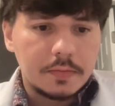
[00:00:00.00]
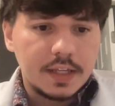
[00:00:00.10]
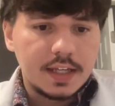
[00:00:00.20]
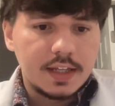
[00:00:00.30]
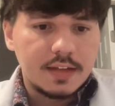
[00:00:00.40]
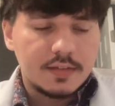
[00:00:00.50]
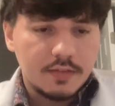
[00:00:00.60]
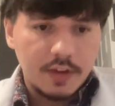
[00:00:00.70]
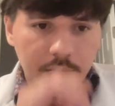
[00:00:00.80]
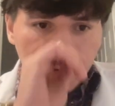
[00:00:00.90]
It is
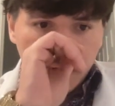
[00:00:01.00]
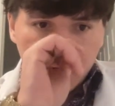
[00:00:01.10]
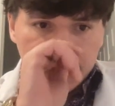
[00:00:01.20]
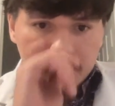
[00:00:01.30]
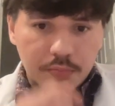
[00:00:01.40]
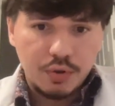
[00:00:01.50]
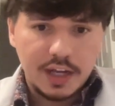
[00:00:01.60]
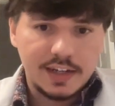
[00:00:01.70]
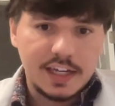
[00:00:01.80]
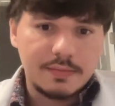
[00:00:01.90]
available only as a
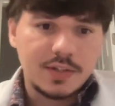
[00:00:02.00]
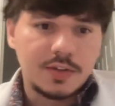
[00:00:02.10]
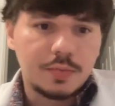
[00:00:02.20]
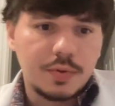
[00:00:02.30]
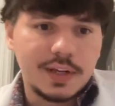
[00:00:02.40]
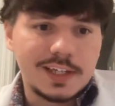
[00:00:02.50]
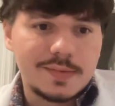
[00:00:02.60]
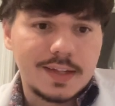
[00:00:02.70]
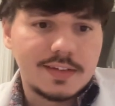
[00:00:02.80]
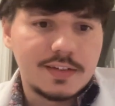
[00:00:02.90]
brand name, so it's pretty
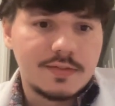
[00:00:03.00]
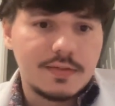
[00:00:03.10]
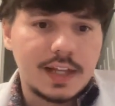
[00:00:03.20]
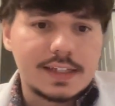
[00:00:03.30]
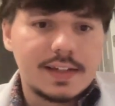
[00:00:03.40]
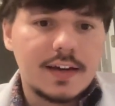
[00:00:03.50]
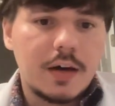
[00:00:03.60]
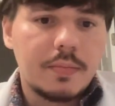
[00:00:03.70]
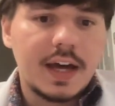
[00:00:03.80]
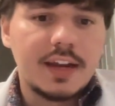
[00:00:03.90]
expensive.
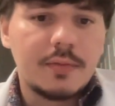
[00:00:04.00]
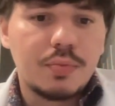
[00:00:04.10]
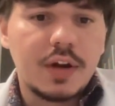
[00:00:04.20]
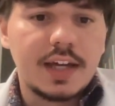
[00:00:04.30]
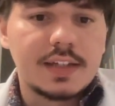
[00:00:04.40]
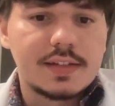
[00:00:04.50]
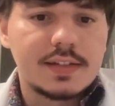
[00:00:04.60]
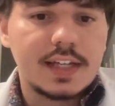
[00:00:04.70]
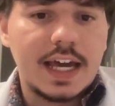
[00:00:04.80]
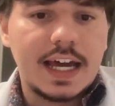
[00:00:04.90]
Lexicomp had it
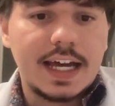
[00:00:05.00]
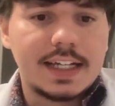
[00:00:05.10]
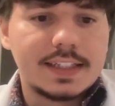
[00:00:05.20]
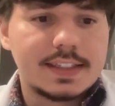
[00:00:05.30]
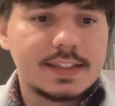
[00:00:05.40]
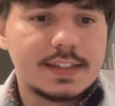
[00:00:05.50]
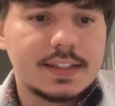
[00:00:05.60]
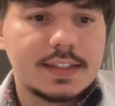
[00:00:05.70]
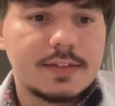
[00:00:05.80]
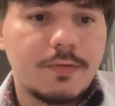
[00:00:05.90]
priced at
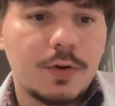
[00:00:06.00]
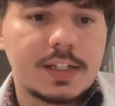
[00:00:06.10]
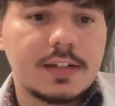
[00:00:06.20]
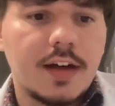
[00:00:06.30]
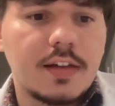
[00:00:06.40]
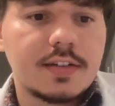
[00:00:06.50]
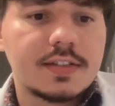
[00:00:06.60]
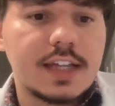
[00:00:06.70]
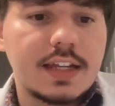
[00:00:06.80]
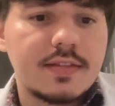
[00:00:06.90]

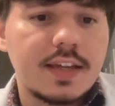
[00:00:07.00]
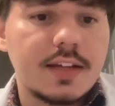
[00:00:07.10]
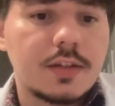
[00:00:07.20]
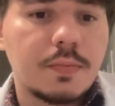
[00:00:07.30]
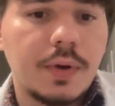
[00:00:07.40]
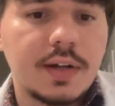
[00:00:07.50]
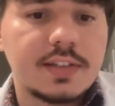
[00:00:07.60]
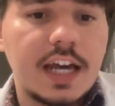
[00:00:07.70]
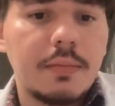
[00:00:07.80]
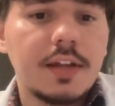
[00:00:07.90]
$14.10 per
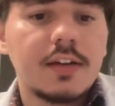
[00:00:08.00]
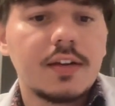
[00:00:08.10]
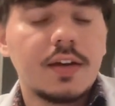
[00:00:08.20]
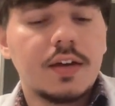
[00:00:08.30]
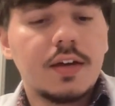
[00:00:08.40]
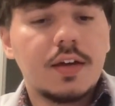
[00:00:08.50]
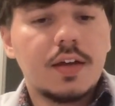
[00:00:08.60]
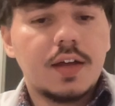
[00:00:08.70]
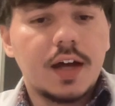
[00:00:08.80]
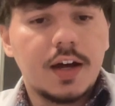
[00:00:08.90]
tablet
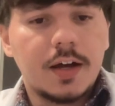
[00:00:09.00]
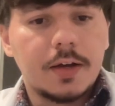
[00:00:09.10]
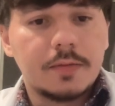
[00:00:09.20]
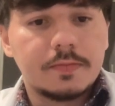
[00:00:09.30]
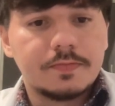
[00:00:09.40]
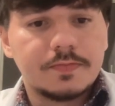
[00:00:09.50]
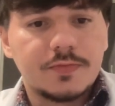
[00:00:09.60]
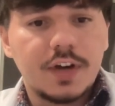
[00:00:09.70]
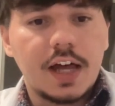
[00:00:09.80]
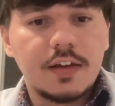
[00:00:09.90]

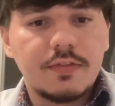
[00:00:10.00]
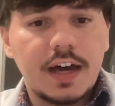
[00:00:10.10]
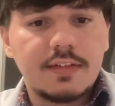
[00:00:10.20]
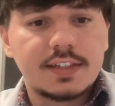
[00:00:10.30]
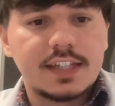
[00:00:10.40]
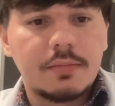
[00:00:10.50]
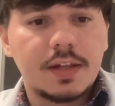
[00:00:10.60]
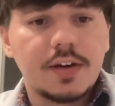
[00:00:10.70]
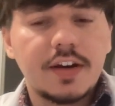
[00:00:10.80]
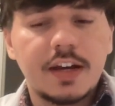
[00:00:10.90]
for either 5 or 10
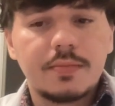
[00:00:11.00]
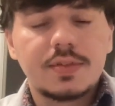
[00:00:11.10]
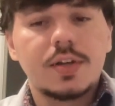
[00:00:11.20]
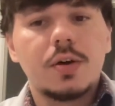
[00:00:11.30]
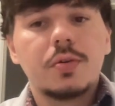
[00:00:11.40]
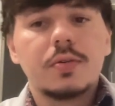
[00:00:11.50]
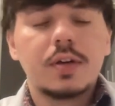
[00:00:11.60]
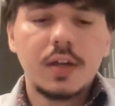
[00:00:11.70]
milligrams. So